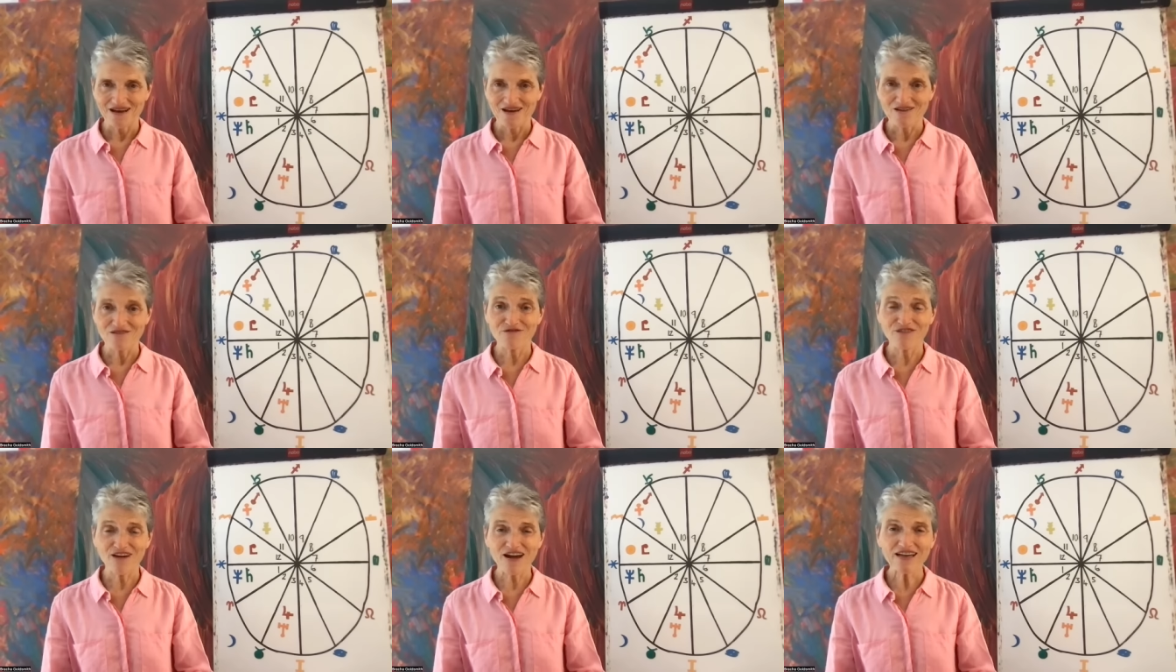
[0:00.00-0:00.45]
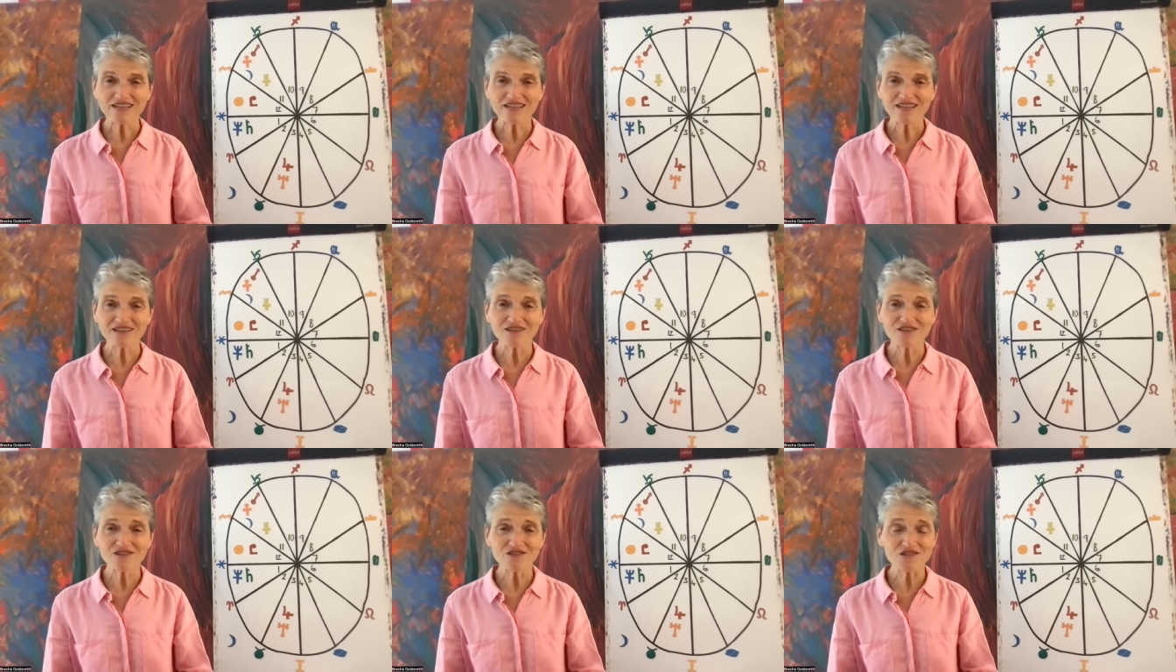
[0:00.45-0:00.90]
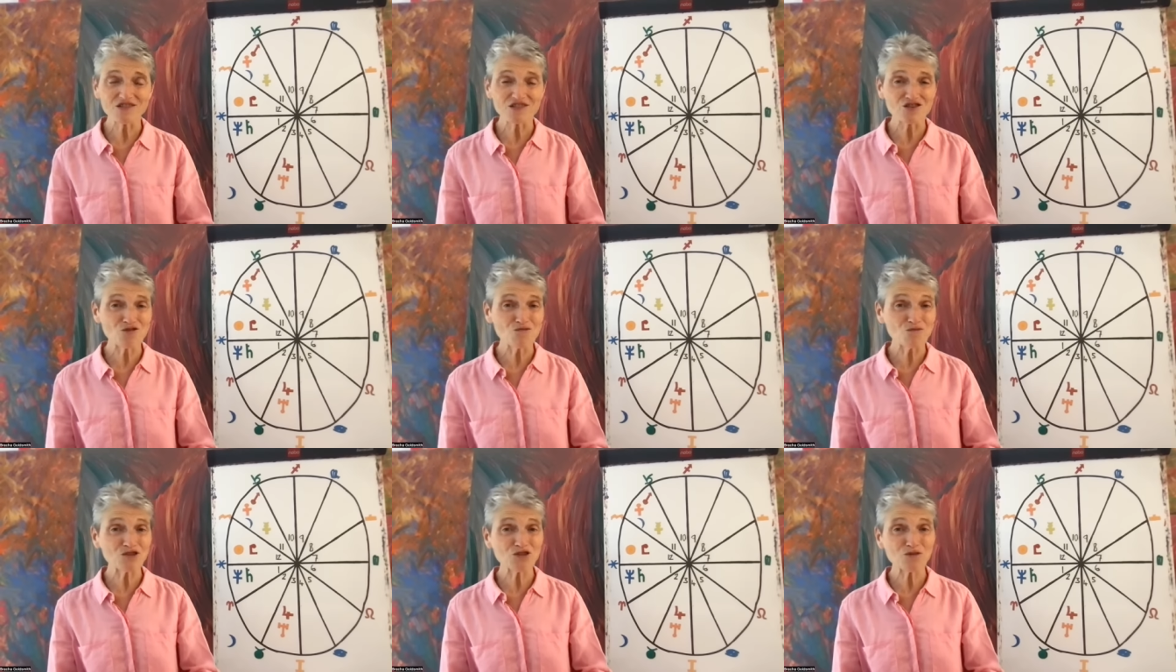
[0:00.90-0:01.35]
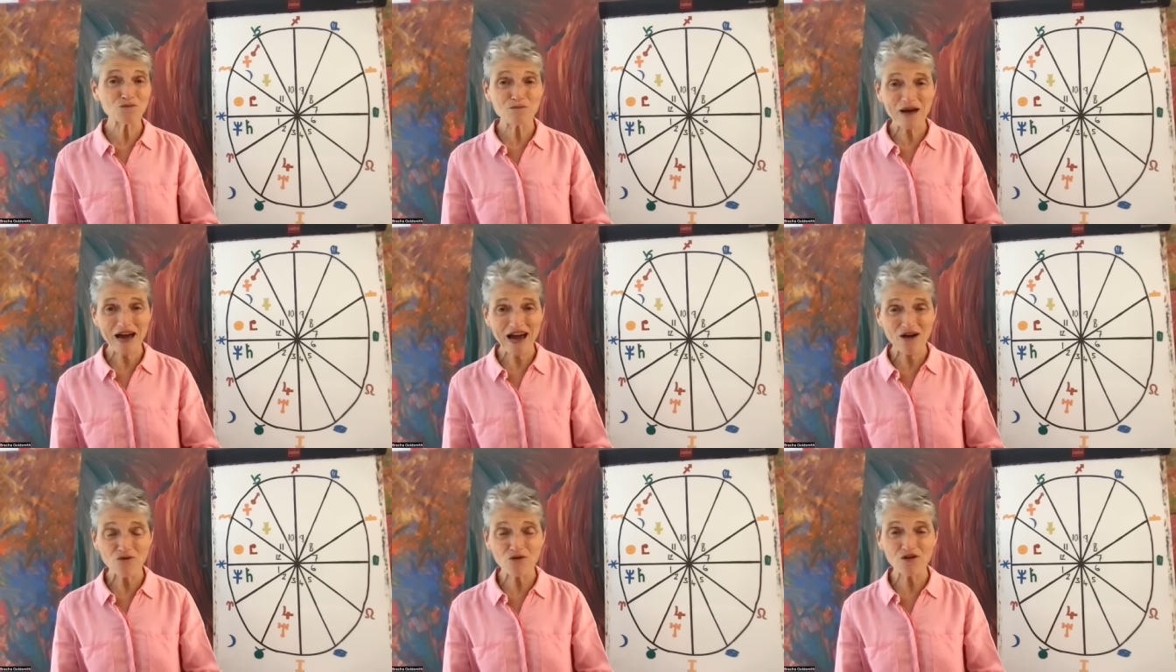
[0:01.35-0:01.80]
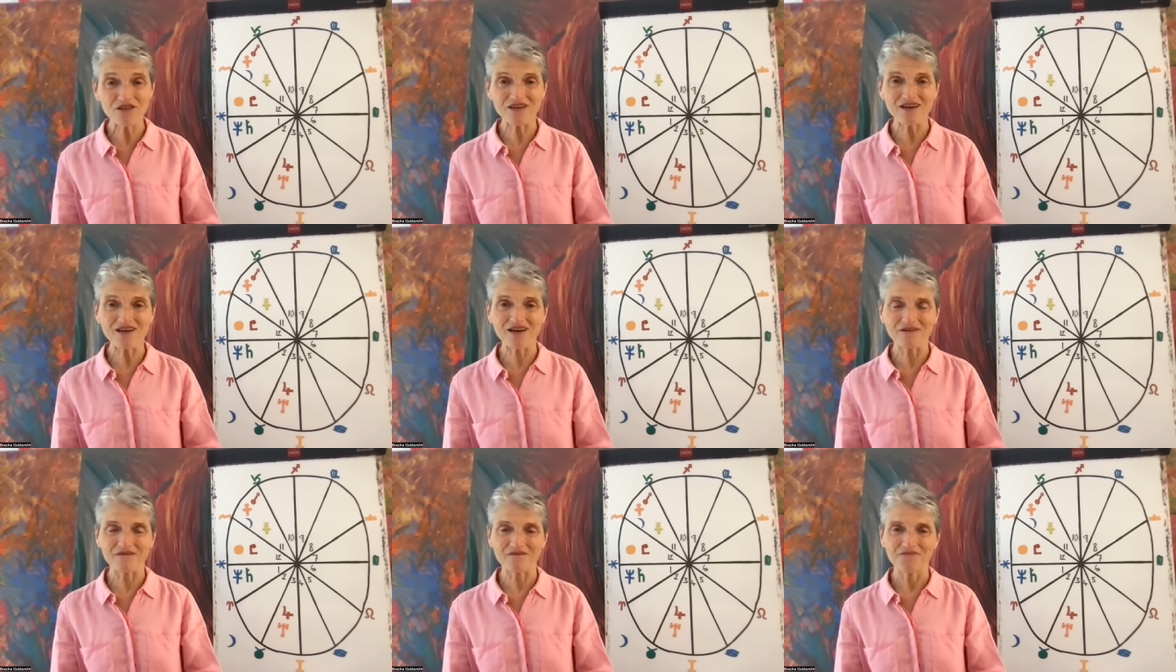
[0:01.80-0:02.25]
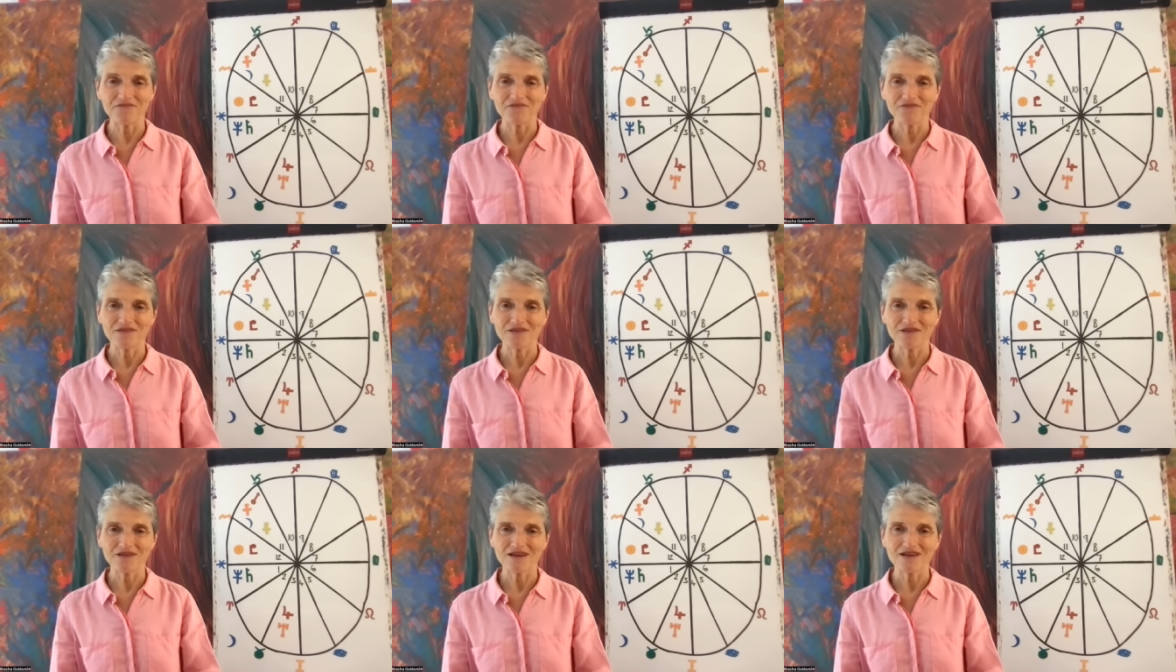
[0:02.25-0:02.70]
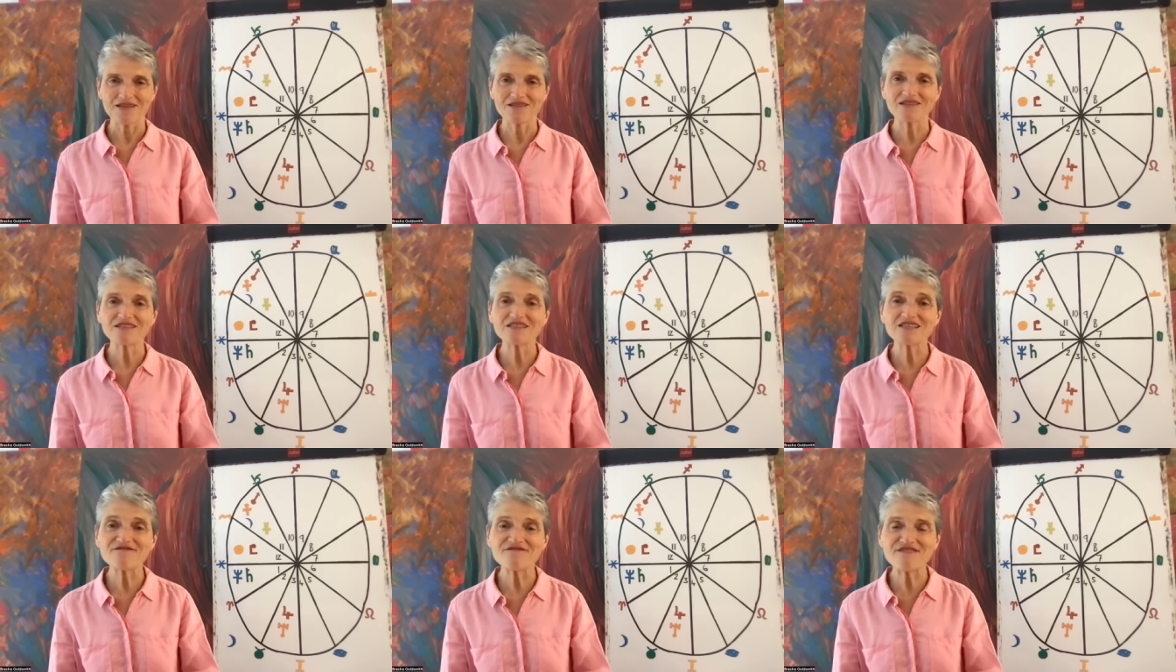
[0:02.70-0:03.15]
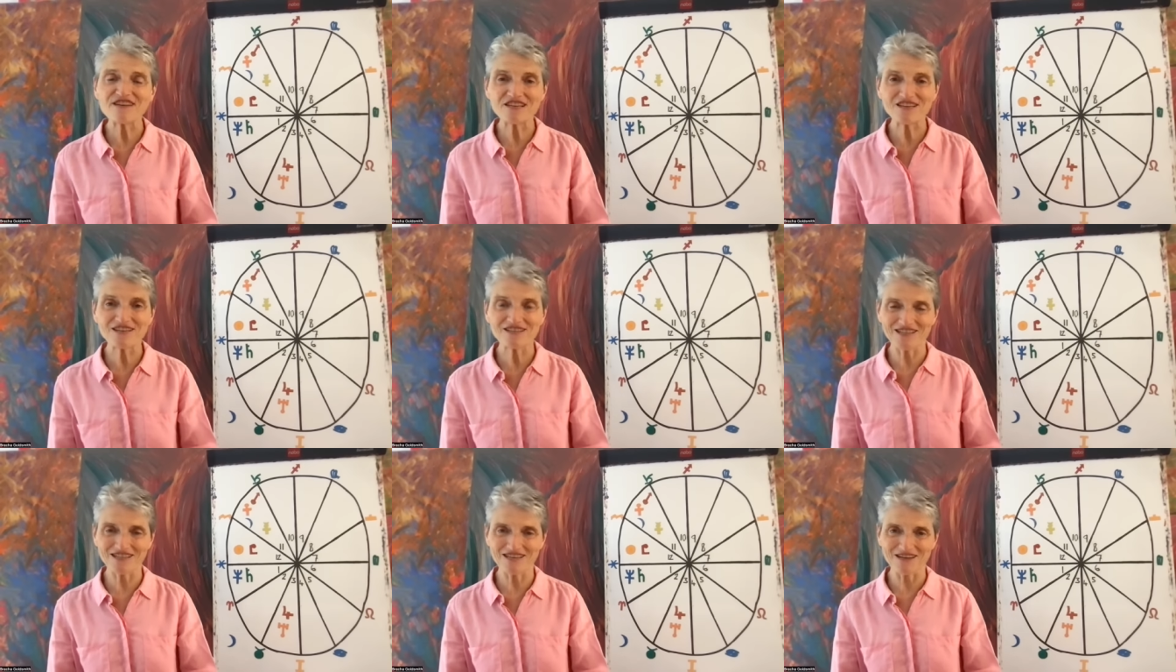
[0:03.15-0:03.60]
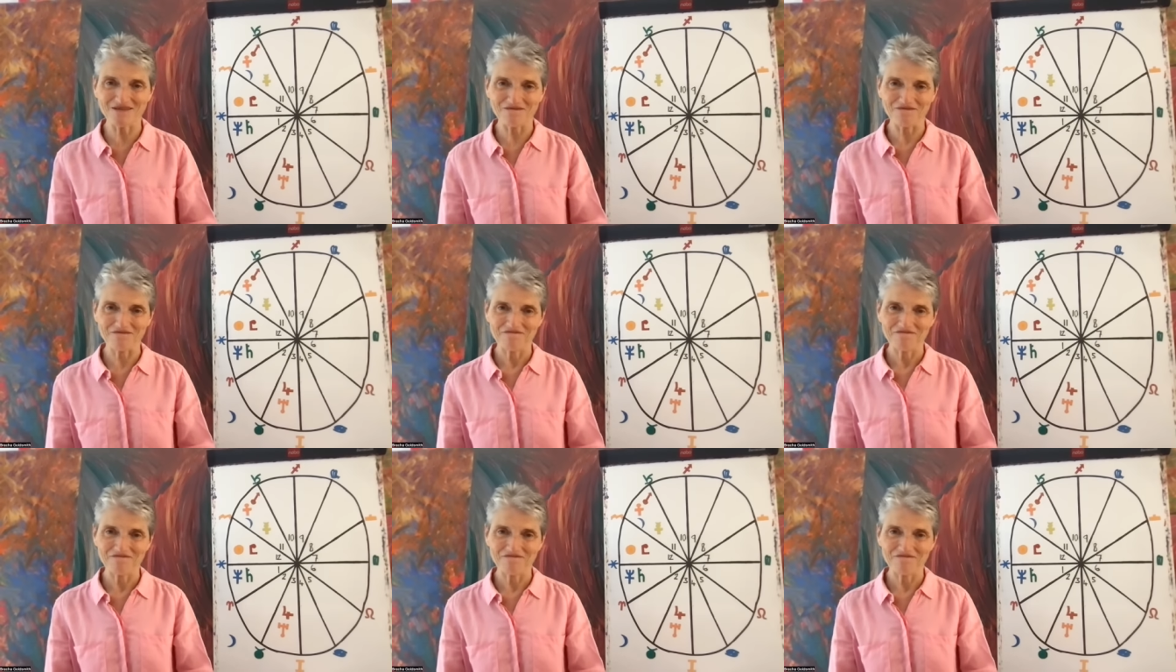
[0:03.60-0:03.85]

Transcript: and finding that there's so much power there in the divinity,